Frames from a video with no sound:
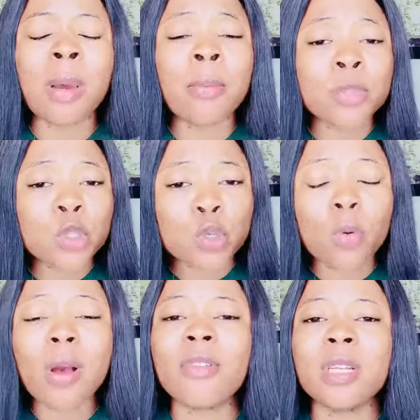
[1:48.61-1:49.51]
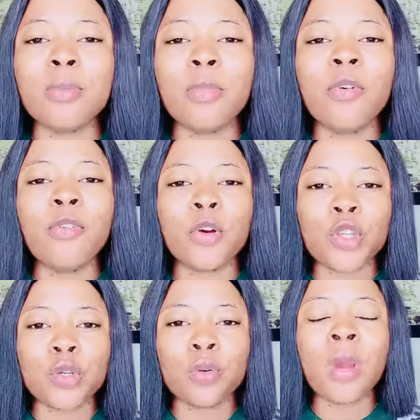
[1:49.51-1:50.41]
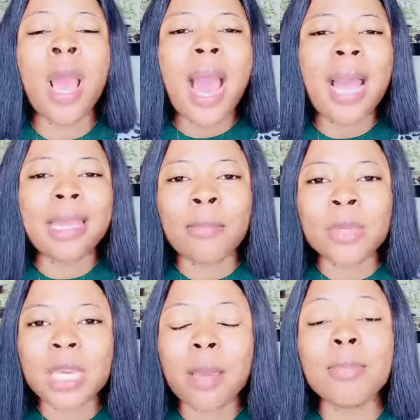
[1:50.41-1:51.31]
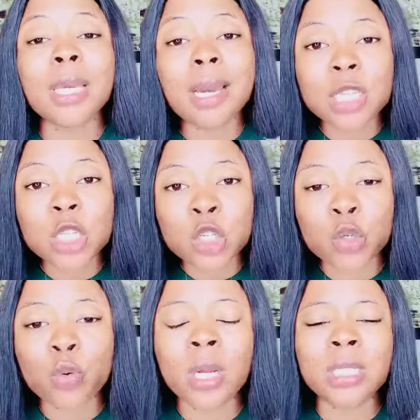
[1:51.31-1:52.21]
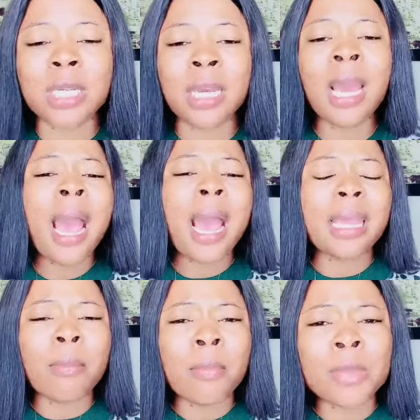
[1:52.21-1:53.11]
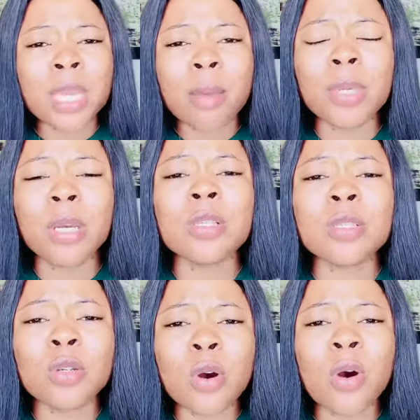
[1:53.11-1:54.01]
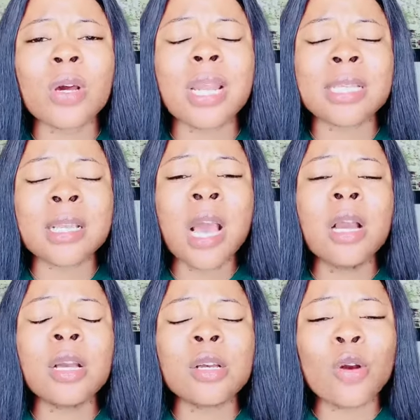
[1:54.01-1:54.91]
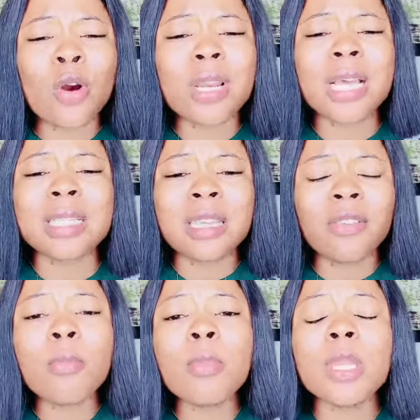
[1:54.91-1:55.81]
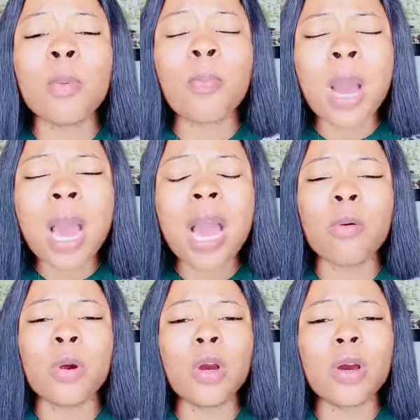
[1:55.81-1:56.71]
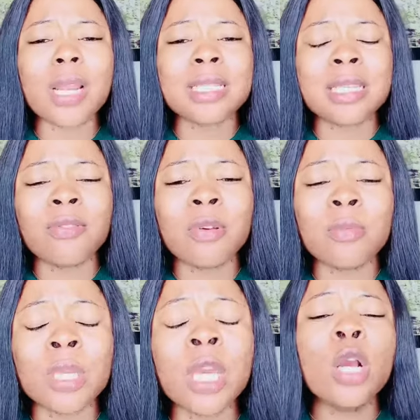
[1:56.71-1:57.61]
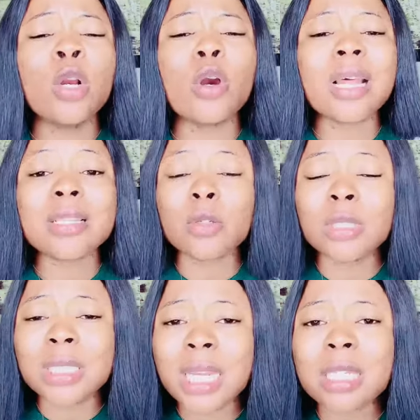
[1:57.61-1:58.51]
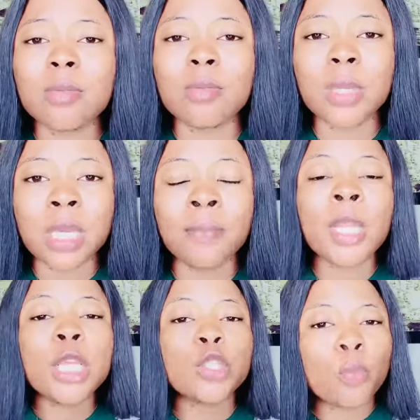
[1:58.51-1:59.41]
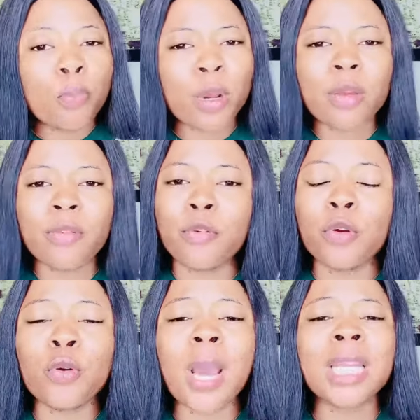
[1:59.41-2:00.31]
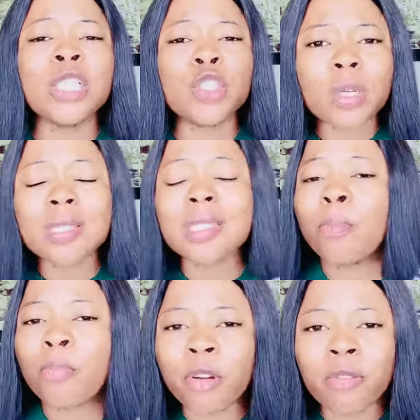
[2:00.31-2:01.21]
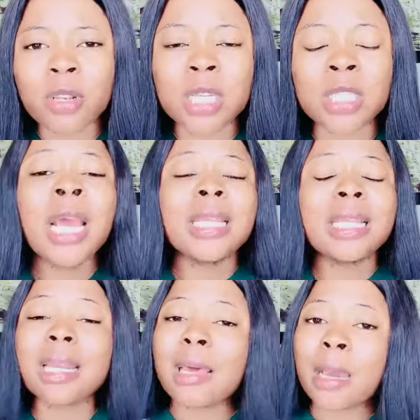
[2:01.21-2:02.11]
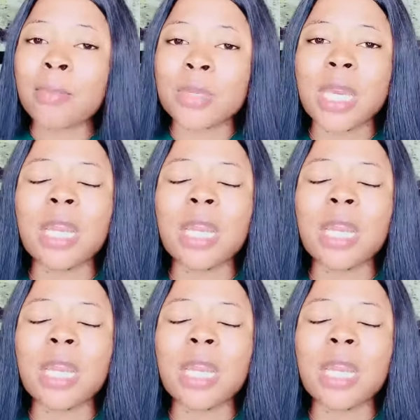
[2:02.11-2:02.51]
I'm so available for you. I am here because you are there. I am here because God has given me the power. God has ordained me to pray for you. And it's just a privilege that I am here.